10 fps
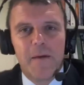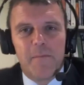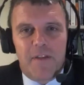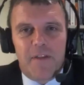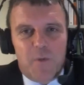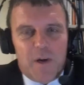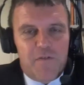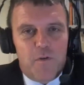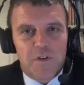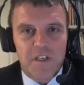by the
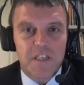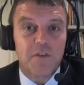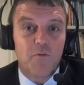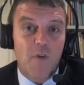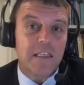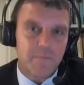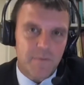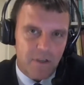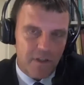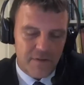2040s. It's a race
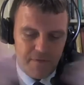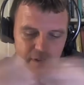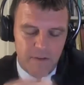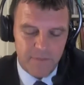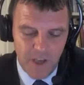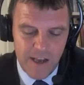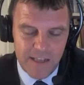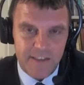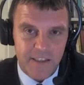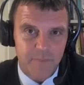because of the
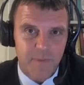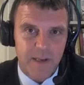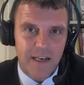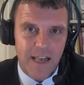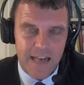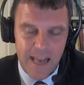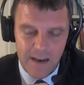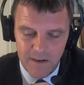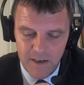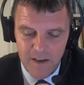science that's been laid
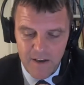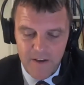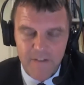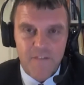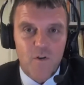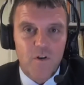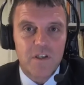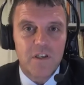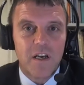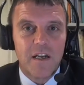out for
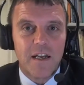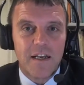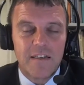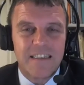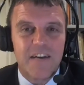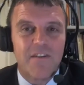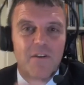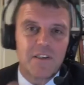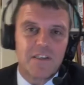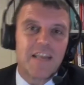us, and zero
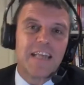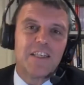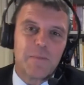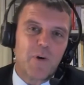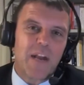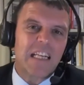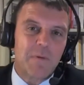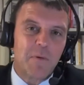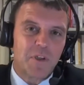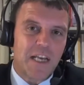is a staging point. Actually,
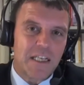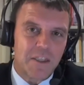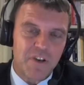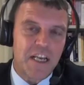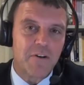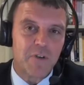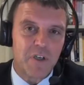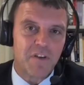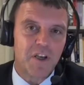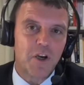we want to get to a
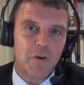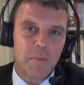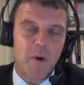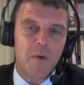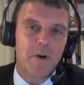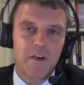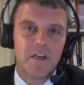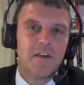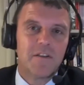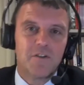regenerative economy where we're
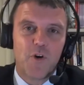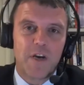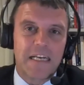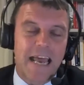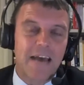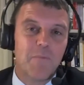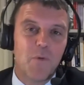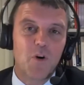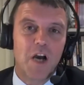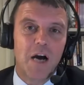drawing down
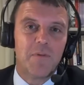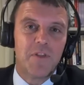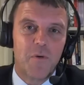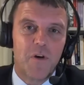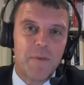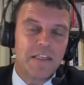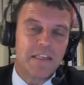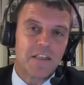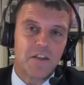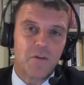more carbon than we're emitting
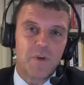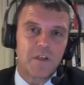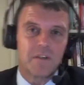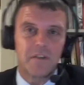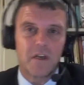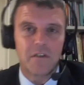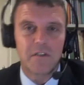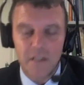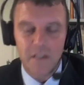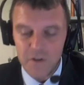so that we can start
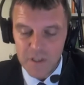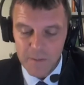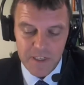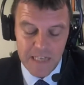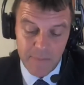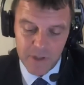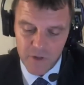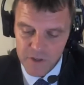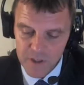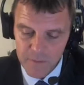to undo some of the damage,
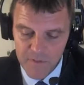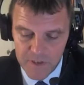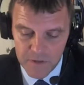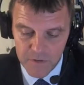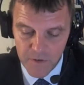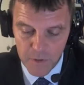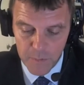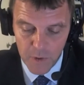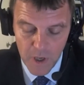although some of it is irrevocable.